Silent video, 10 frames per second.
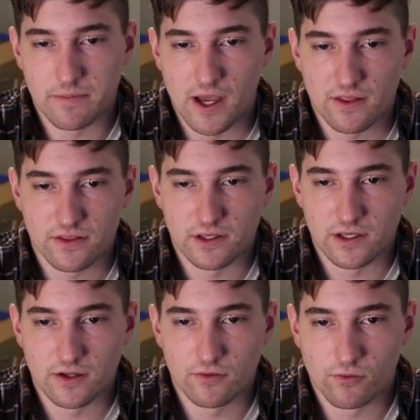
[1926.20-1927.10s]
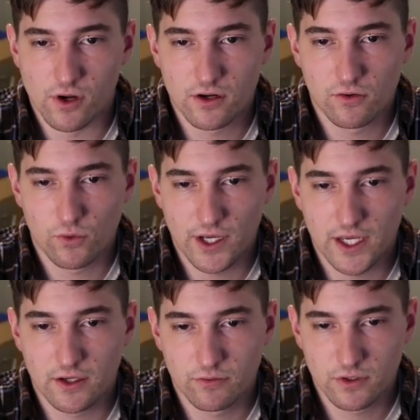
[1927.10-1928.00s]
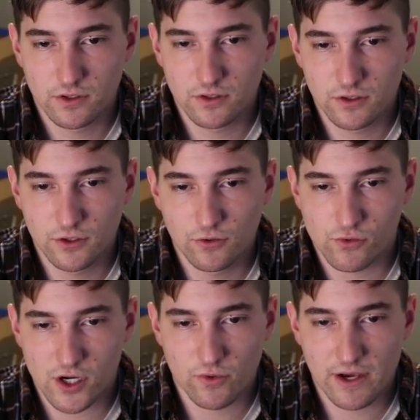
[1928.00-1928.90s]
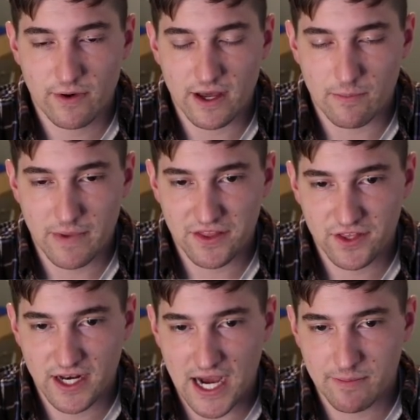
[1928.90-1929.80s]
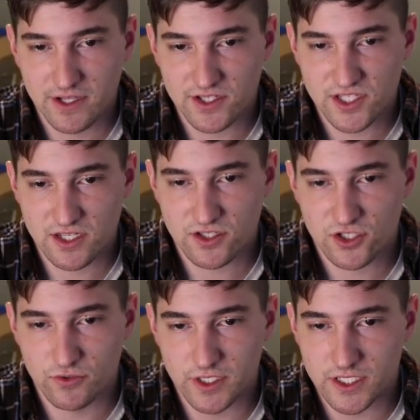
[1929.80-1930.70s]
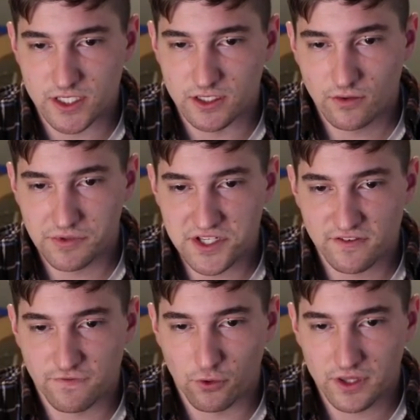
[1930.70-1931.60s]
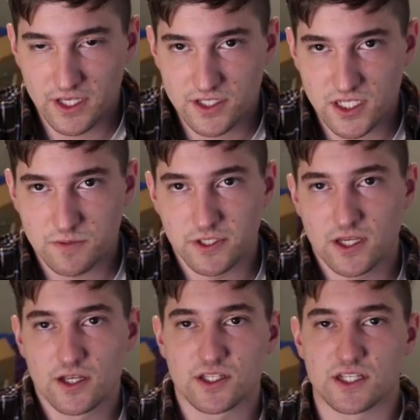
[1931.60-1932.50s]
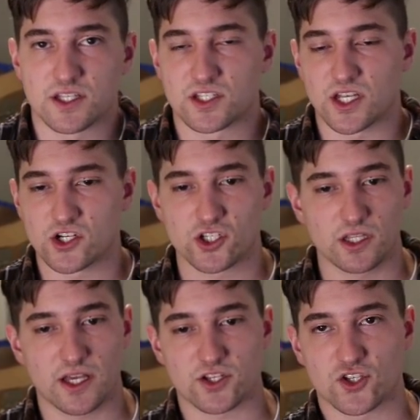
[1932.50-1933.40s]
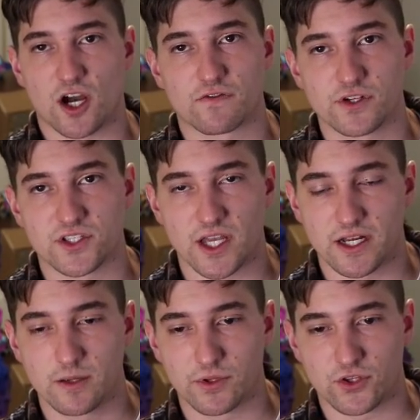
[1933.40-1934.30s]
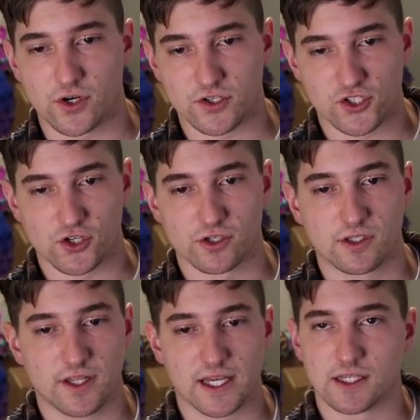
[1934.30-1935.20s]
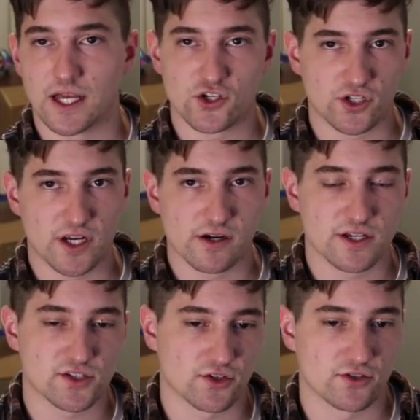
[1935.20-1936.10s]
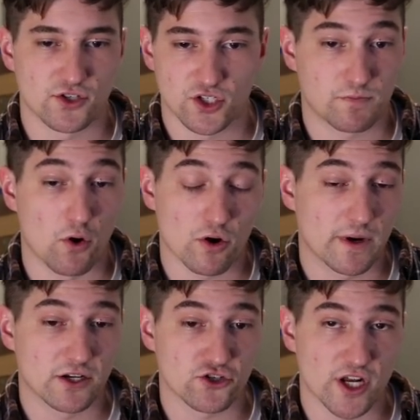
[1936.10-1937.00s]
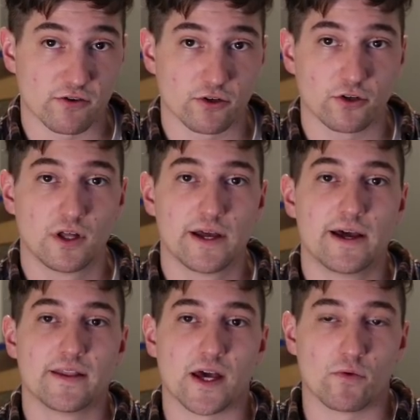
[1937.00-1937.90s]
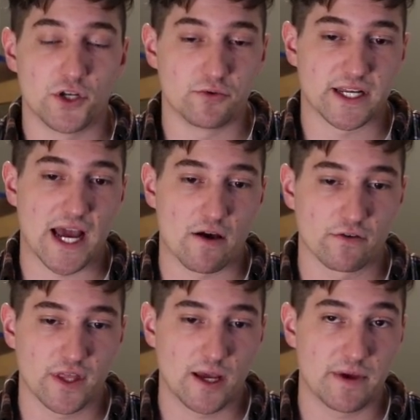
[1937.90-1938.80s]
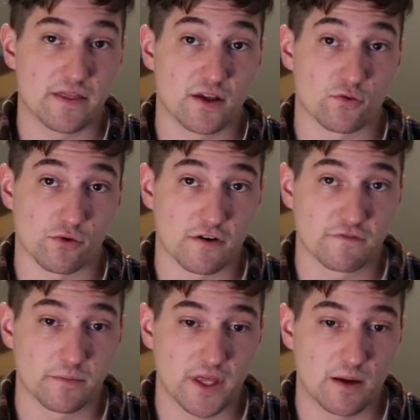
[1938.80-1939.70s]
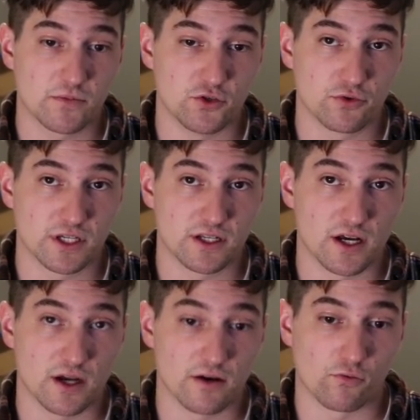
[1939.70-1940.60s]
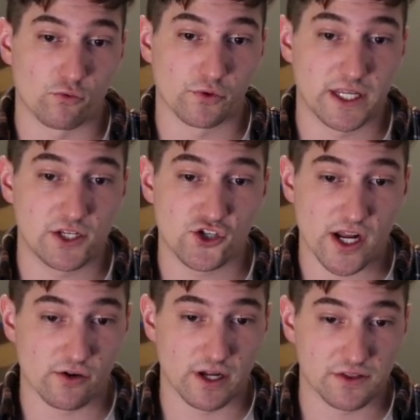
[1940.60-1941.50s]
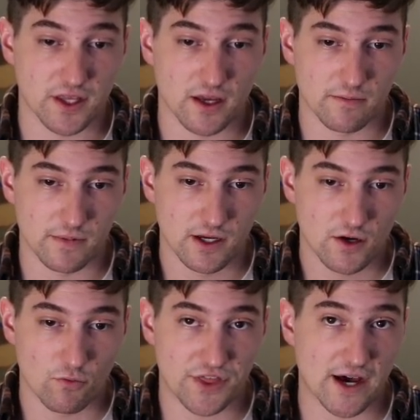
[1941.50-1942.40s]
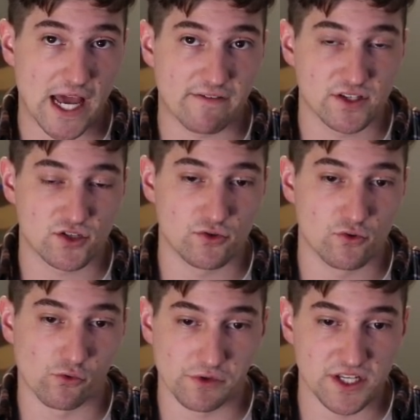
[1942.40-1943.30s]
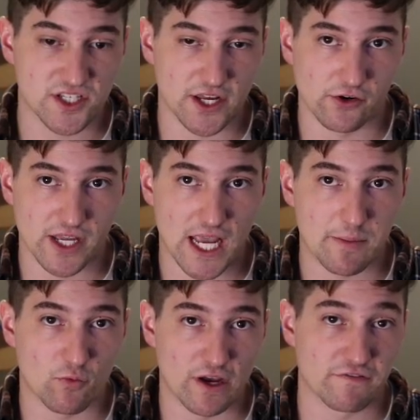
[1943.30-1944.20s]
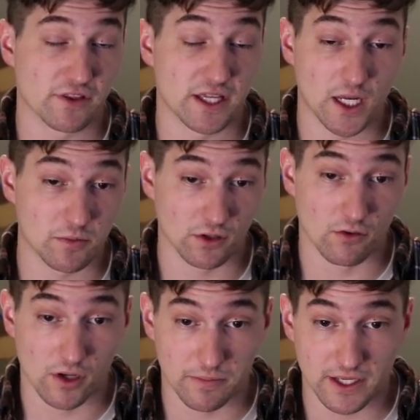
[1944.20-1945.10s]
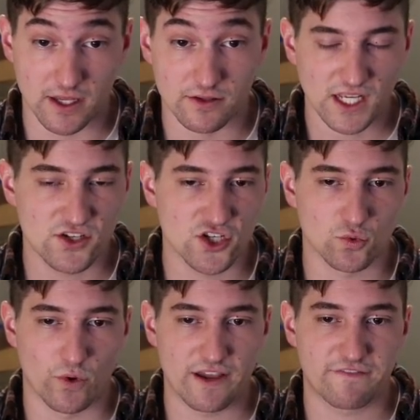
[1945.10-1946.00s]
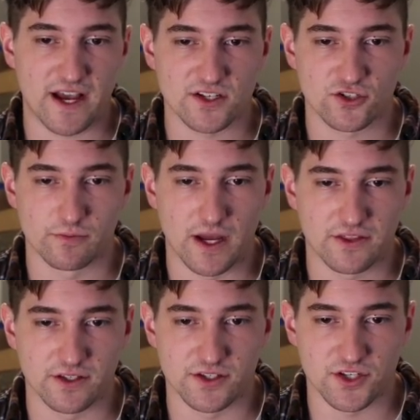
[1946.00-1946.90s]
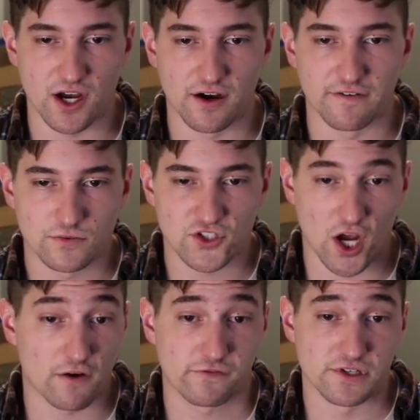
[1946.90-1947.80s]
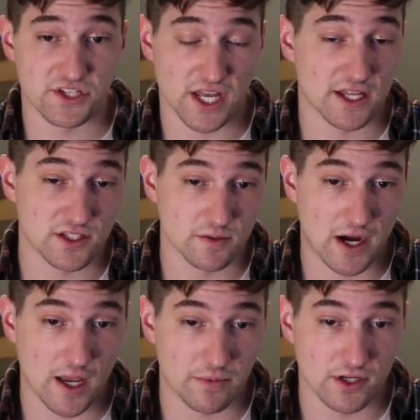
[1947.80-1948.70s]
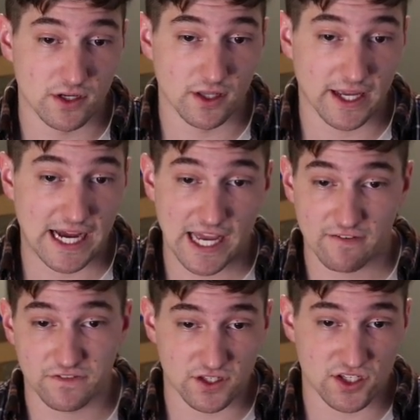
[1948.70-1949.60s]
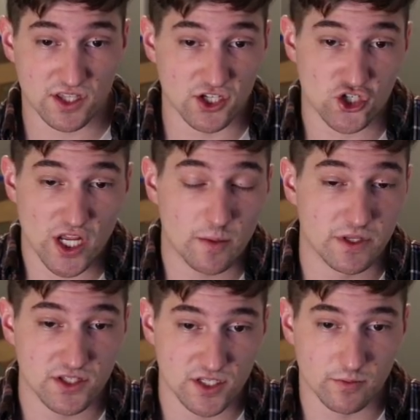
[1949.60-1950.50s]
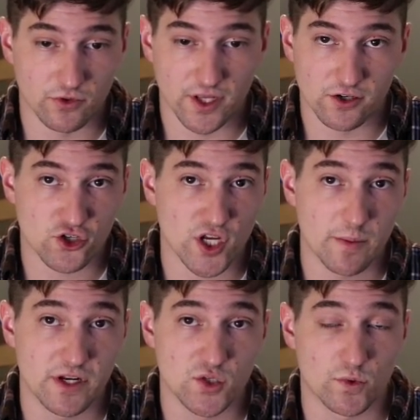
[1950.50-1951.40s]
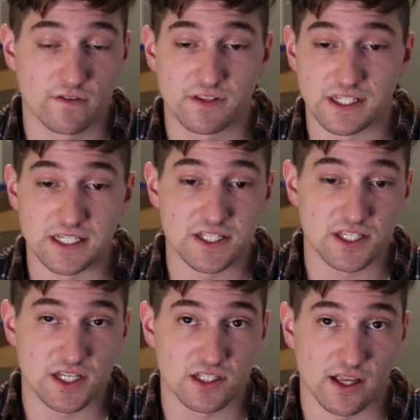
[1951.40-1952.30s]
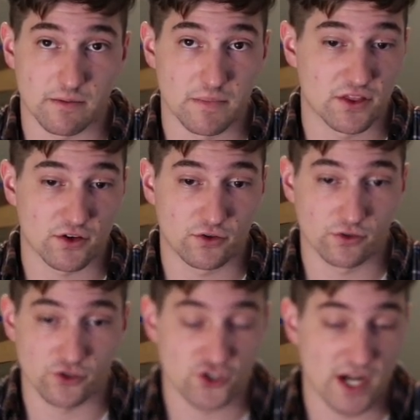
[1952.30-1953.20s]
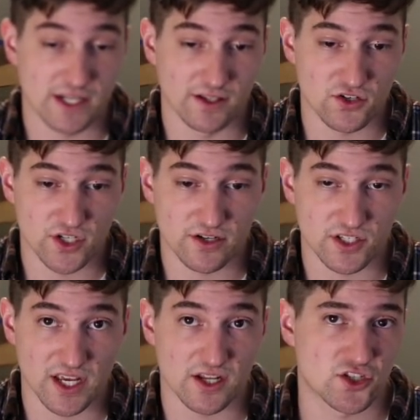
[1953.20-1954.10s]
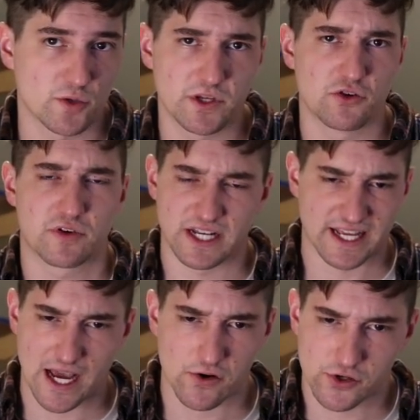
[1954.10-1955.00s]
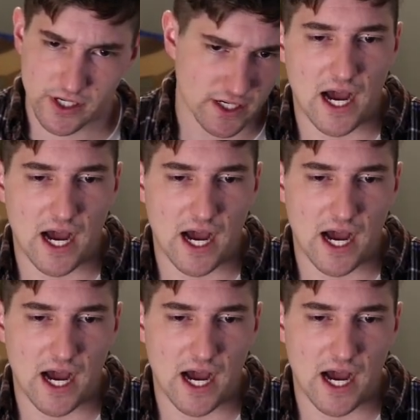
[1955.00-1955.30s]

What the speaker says: Method. Runaway Method, I'm gonna say is too easy. The reason for this is because it's essentially like soft resetting, but there are certain like legendaries, certain just Pokemon in general, that when you encounter them and then run from them, you can regenerate them without having to reset your game and wait for the game to load up again. It's just way faster methods of soft resets, in my opinion. Like, I have the Shaymin symbol there. Shaymin is one of the easiest, like, mythical or shiny legendaries to get, assuming you can encounter it.